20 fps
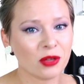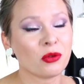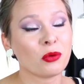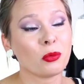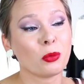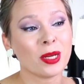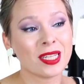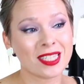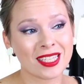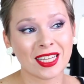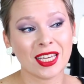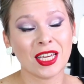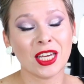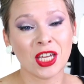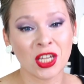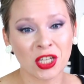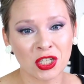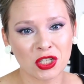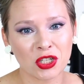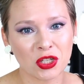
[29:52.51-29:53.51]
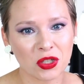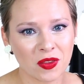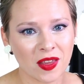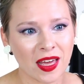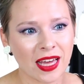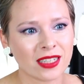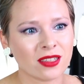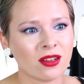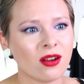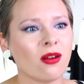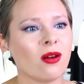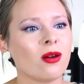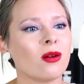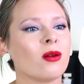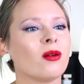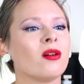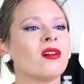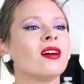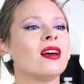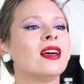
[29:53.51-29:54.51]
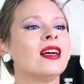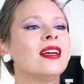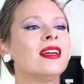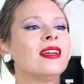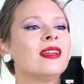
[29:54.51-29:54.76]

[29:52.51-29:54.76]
whiskey into that cocoa.